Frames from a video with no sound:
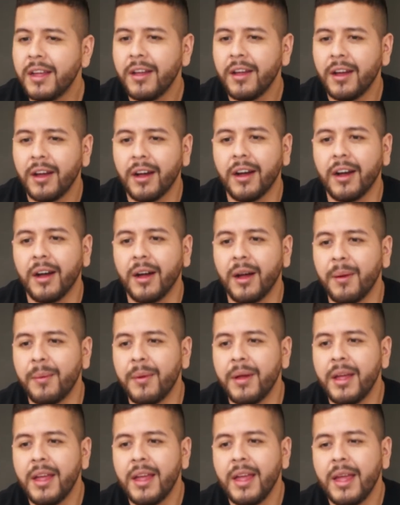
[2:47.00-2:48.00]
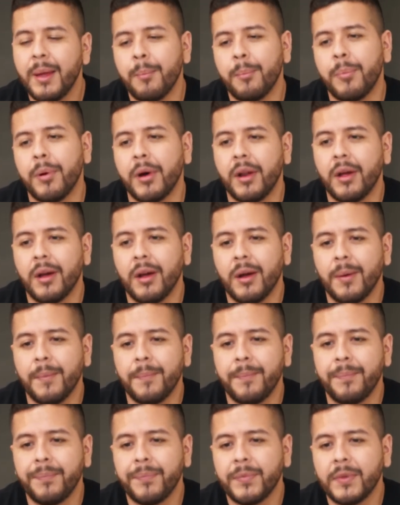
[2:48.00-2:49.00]
So
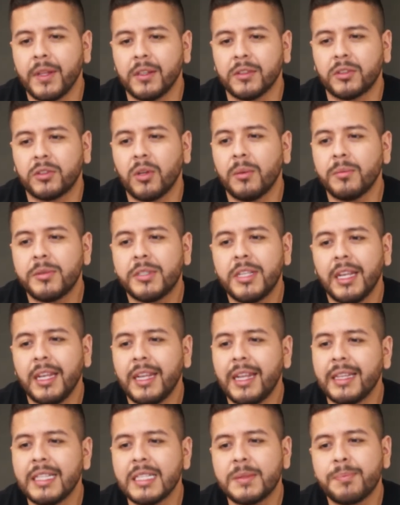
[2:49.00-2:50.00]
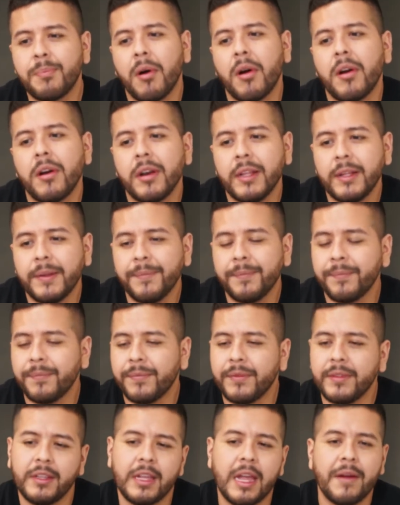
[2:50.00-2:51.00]
I'm chilling at this party,
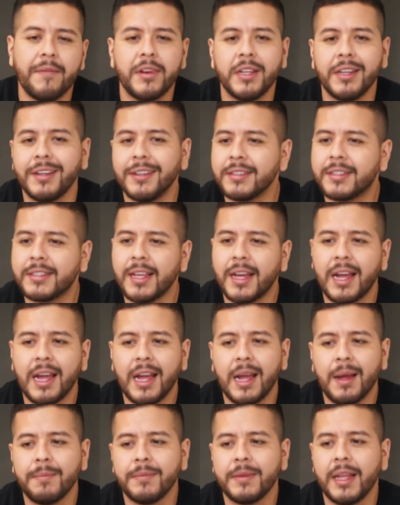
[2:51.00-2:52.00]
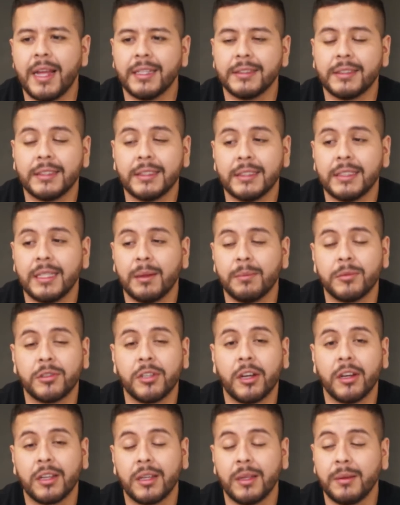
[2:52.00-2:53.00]
having a good time, dancing. I'm
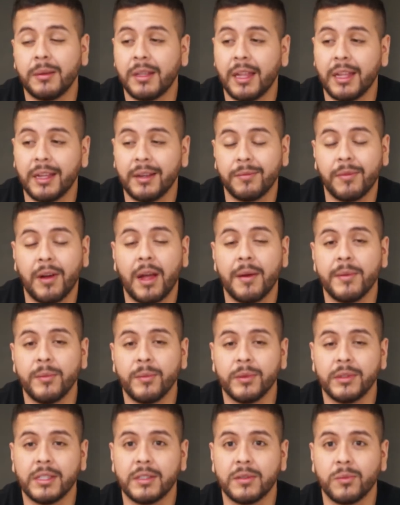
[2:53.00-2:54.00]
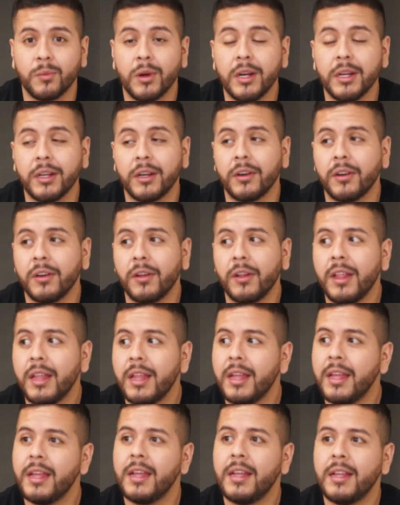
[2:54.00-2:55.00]
talking, like vibing with this one girl,
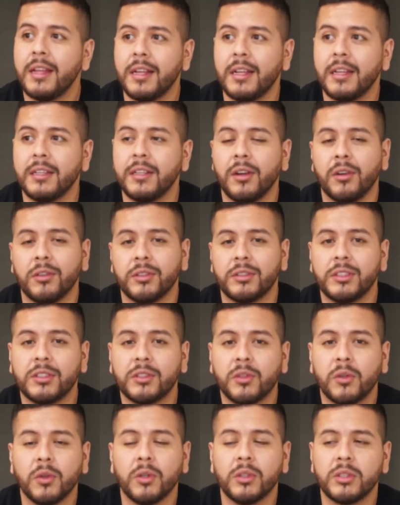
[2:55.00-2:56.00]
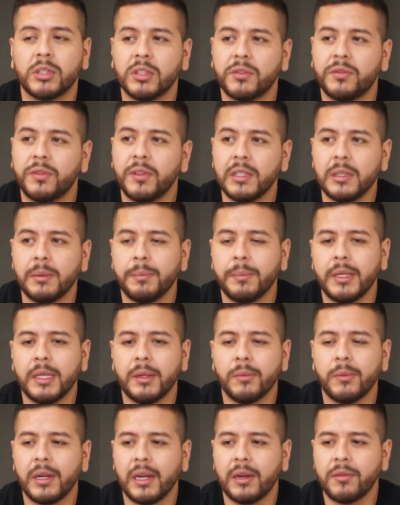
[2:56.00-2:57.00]
and she's cool, she's feeling me,
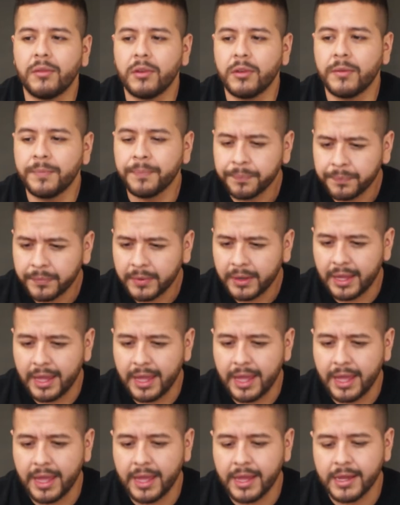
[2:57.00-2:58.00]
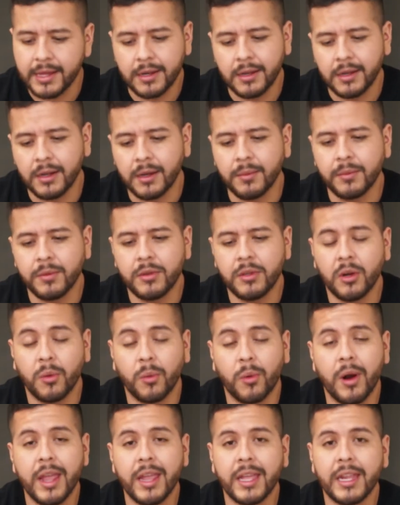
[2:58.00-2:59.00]
whatever. And
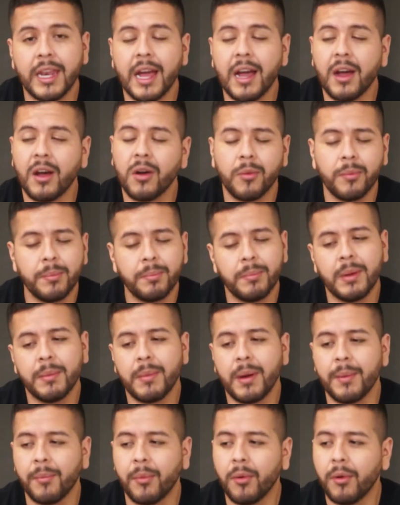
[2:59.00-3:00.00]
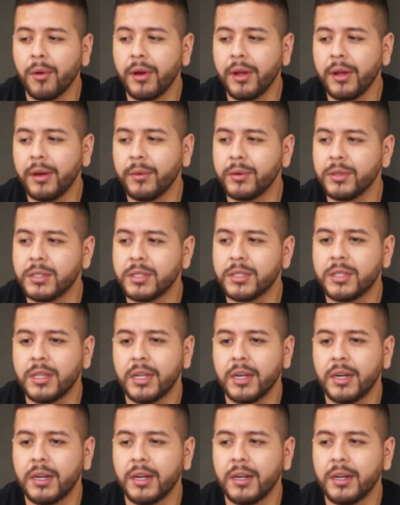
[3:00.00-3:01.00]
we're hanging out, me and my boy, we're just
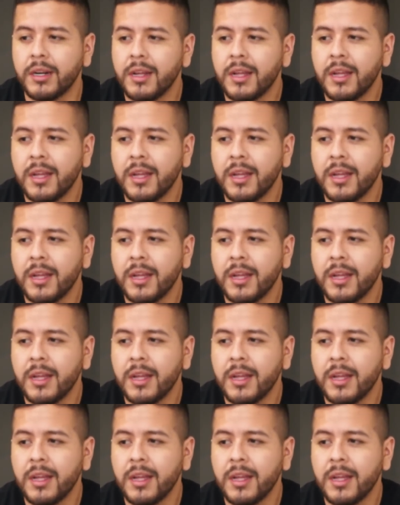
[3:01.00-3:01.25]
there,